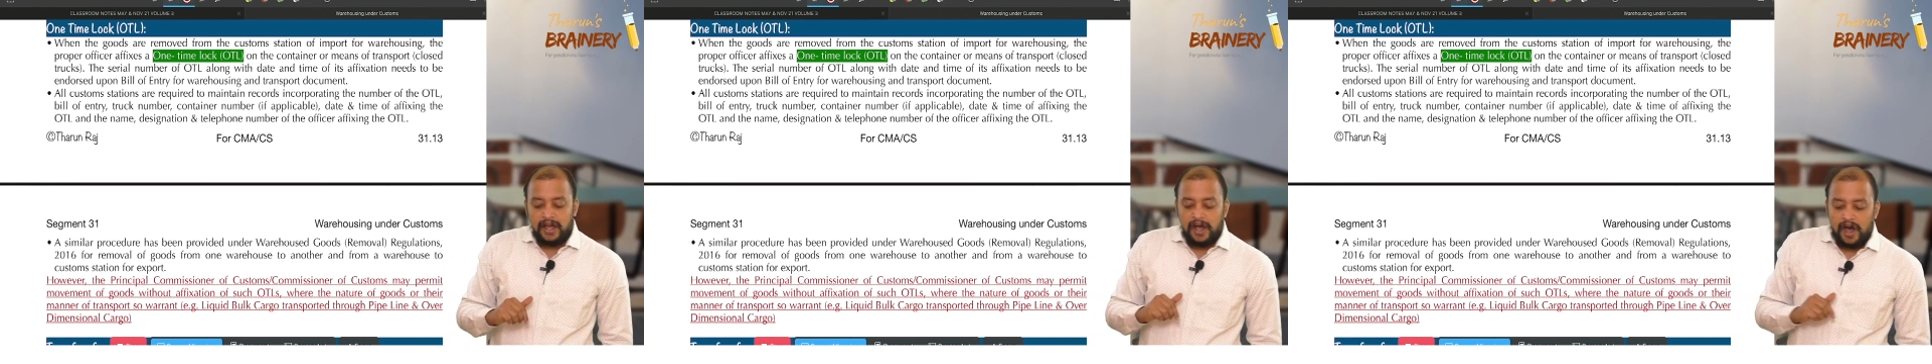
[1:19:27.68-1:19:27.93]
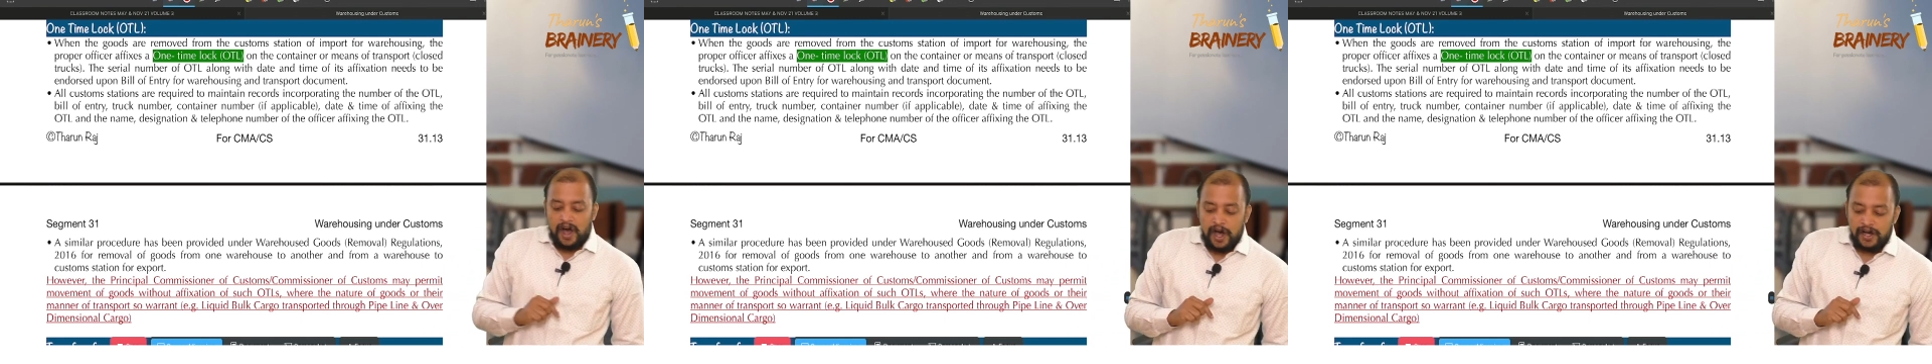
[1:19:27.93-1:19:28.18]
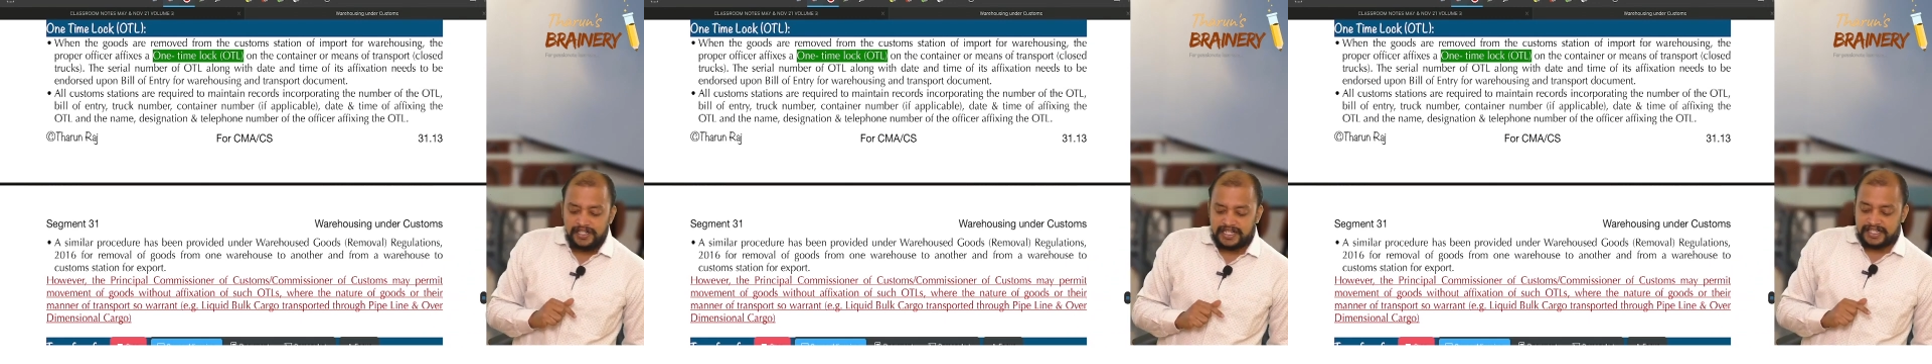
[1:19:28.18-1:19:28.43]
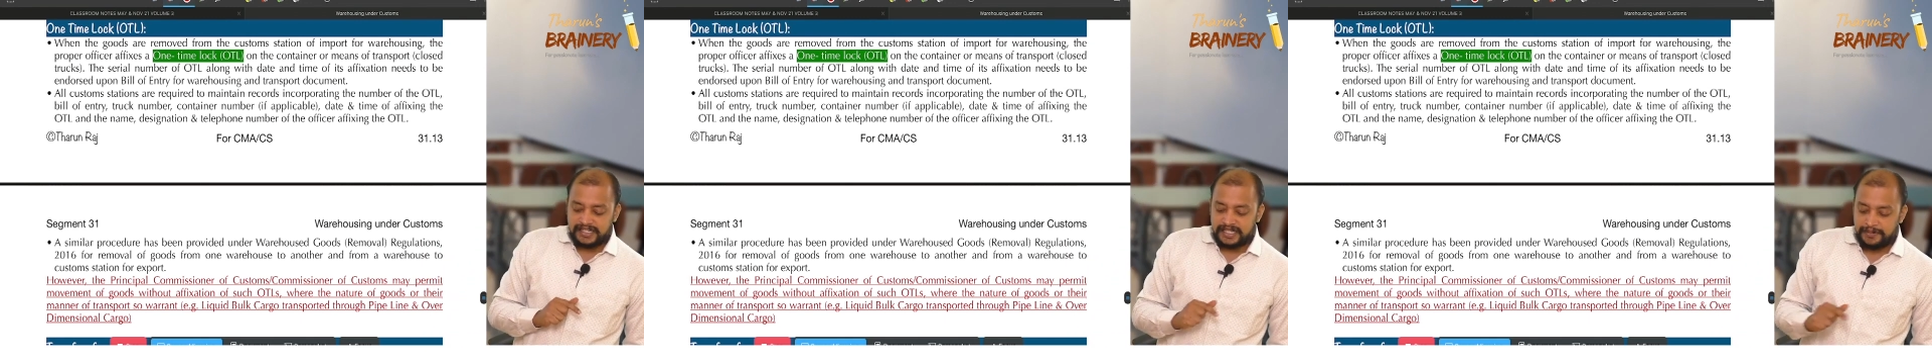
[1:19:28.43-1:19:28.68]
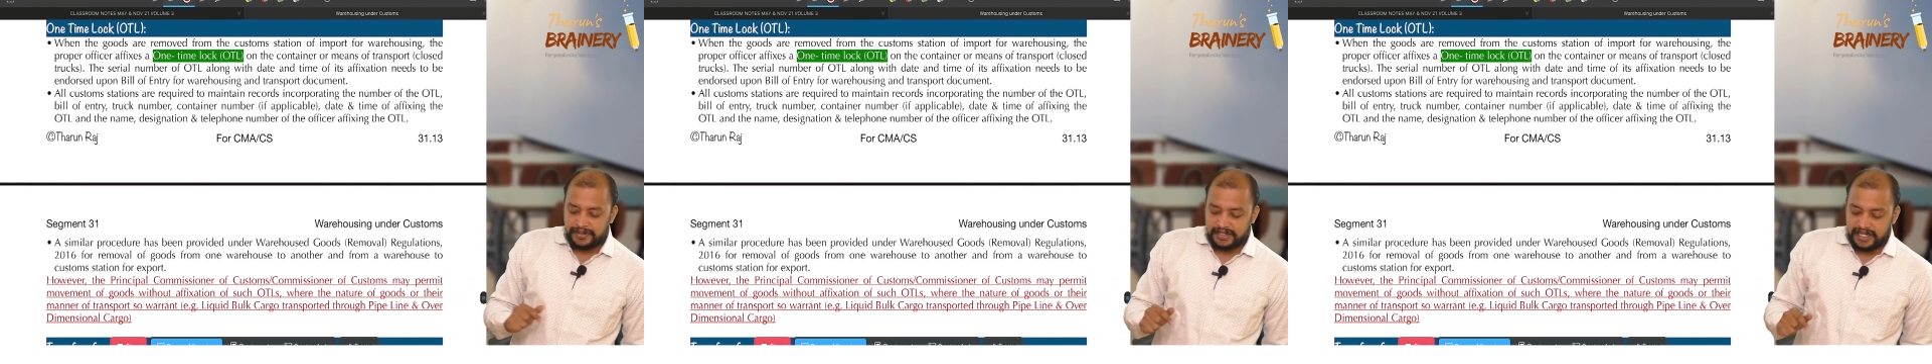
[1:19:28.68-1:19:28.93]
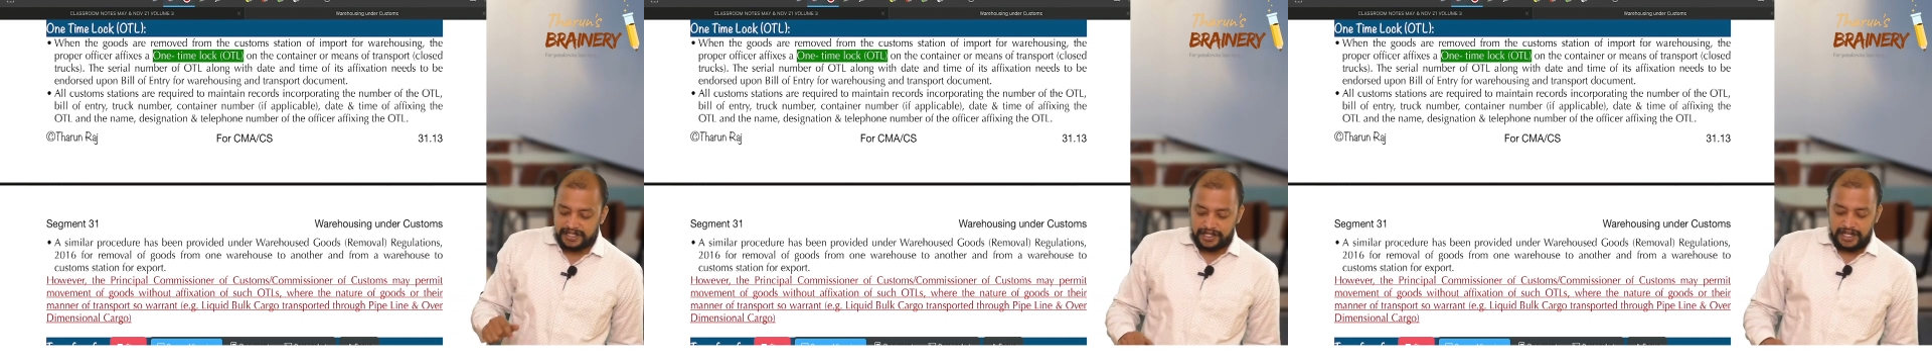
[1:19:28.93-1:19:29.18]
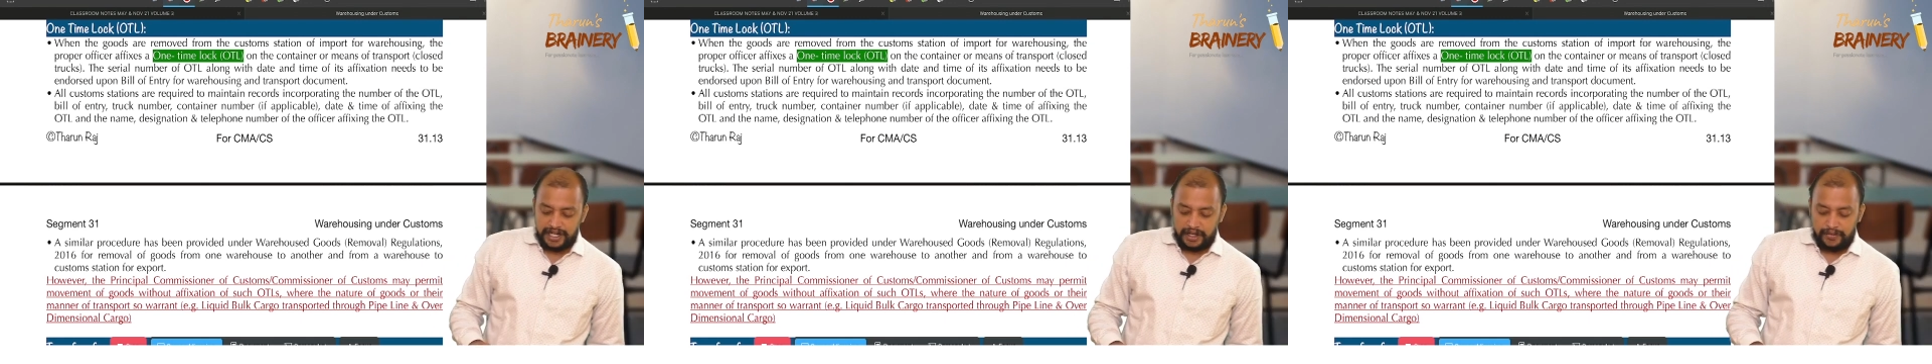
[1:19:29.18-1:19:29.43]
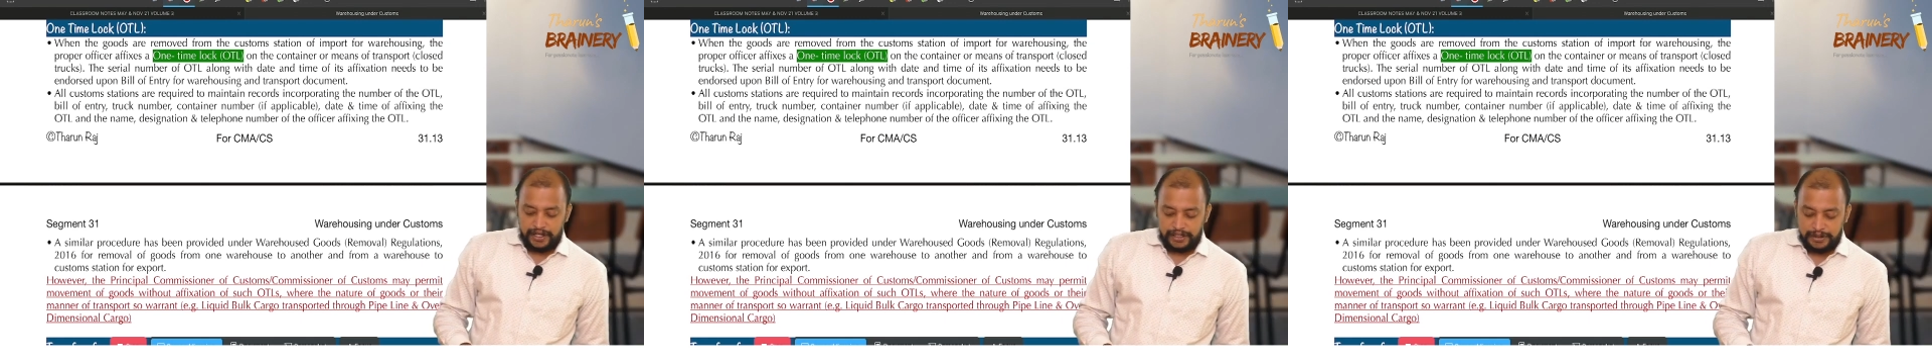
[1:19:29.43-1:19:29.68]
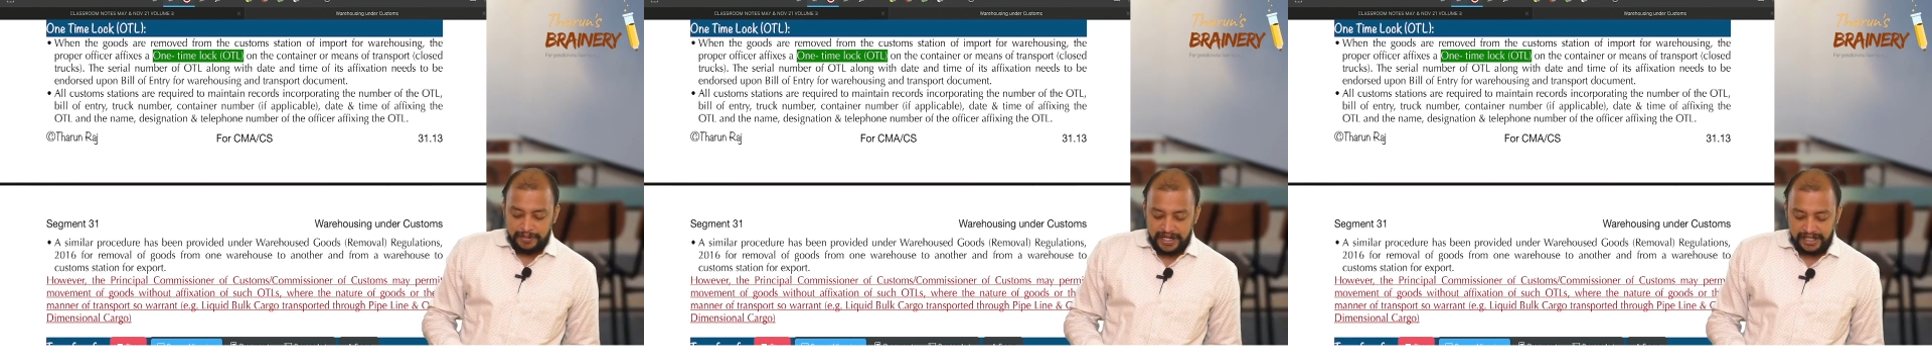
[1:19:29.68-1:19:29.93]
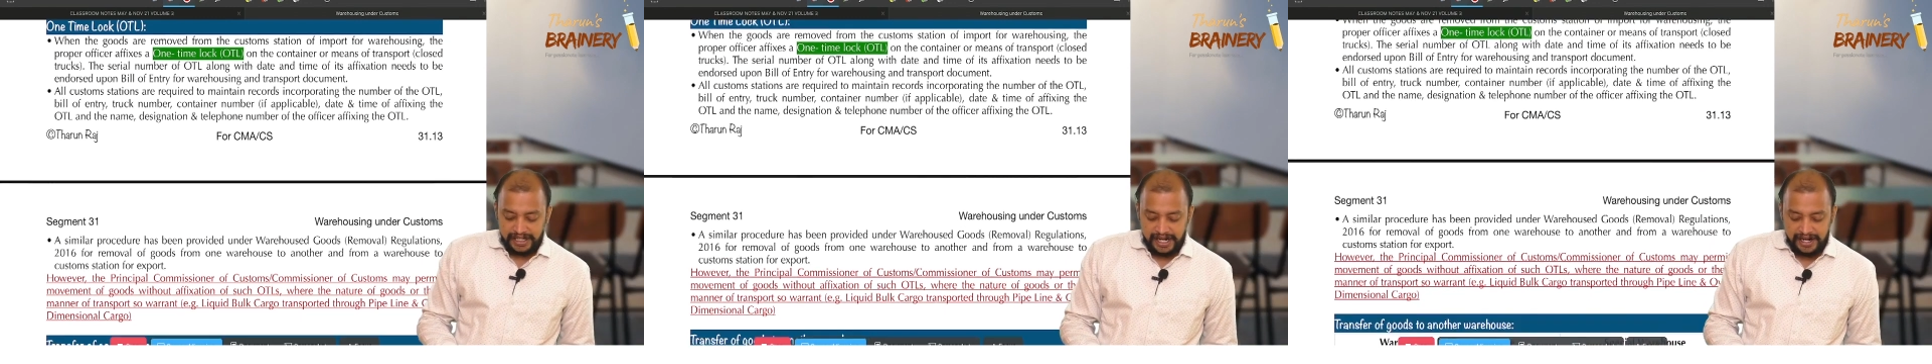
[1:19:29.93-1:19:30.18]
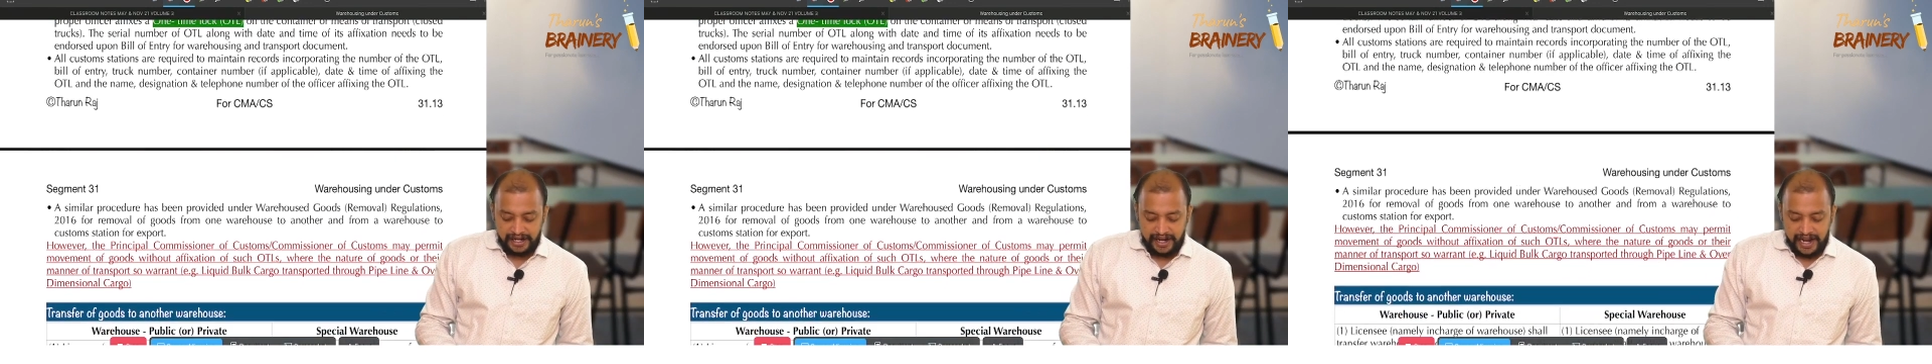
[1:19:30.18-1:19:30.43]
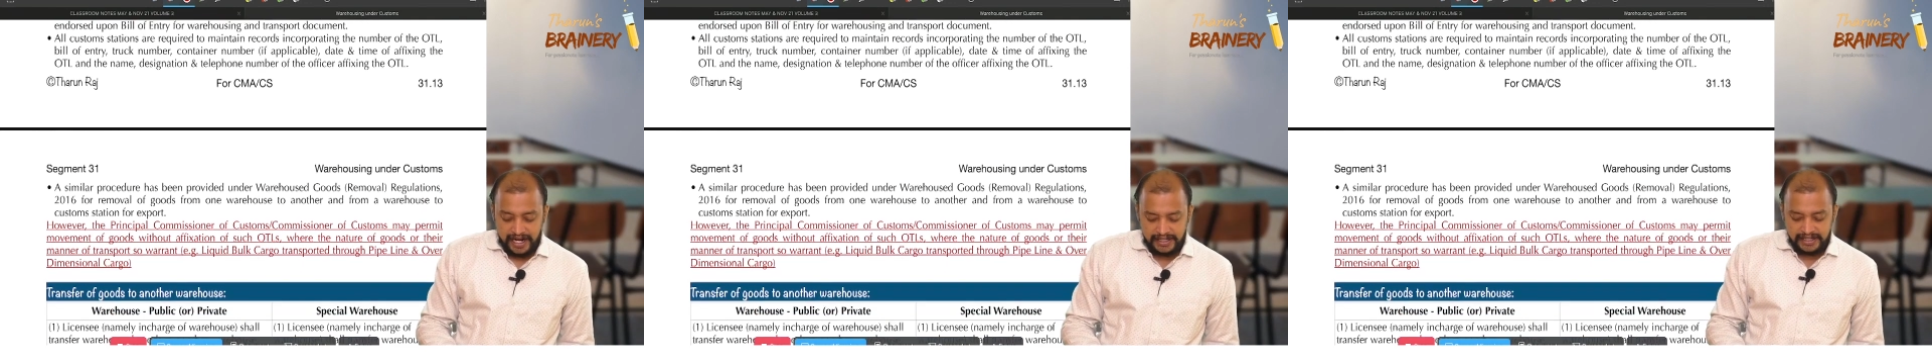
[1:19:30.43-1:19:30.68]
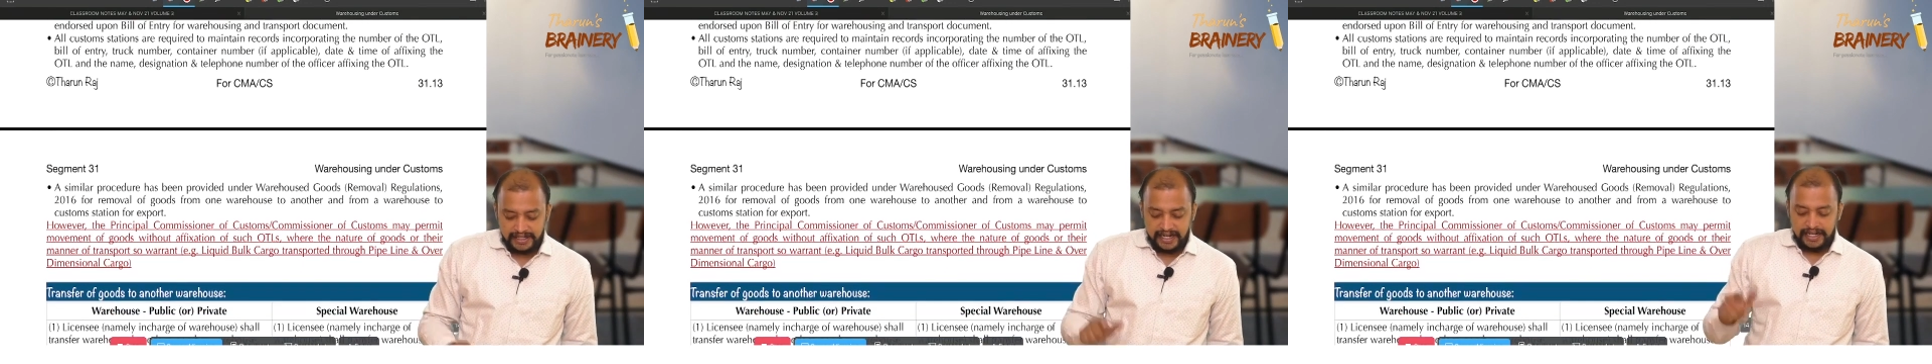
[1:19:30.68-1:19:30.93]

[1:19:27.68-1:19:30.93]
All custom station are required to maintain records